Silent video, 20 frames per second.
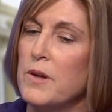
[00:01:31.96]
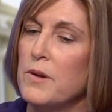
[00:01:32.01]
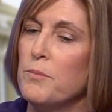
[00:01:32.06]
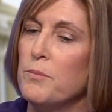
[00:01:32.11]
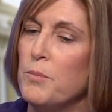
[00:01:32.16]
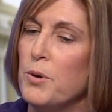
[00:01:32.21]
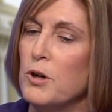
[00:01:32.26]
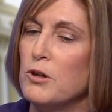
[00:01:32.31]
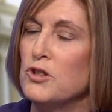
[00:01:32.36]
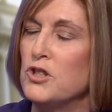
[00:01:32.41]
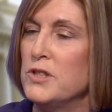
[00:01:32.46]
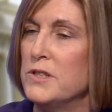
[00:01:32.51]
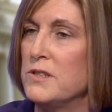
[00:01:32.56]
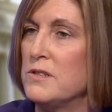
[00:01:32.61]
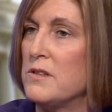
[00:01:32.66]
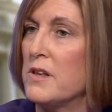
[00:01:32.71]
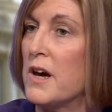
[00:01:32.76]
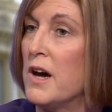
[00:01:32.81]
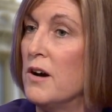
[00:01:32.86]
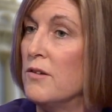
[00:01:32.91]

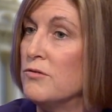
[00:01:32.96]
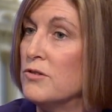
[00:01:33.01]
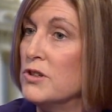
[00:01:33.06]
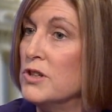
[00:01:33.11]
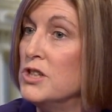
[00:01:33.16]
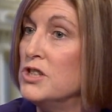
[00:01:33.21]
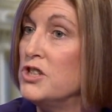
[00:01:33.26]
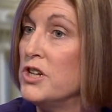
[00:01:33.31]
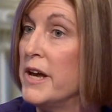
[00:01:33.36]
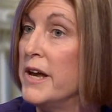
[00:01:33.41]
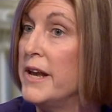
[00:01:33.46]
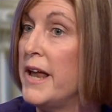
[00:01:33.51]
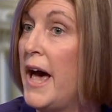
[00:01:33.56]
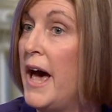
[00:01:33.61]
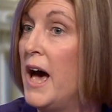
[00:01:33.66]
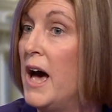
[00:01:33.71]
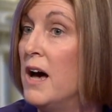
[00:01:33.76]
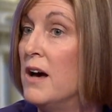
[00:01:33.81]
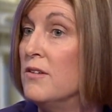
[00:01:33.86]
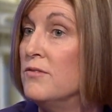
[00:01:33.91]
purchased the coverage and
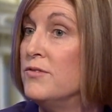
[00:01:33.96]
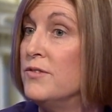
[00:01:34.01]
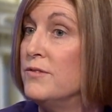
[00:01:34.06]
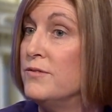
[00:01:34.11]
have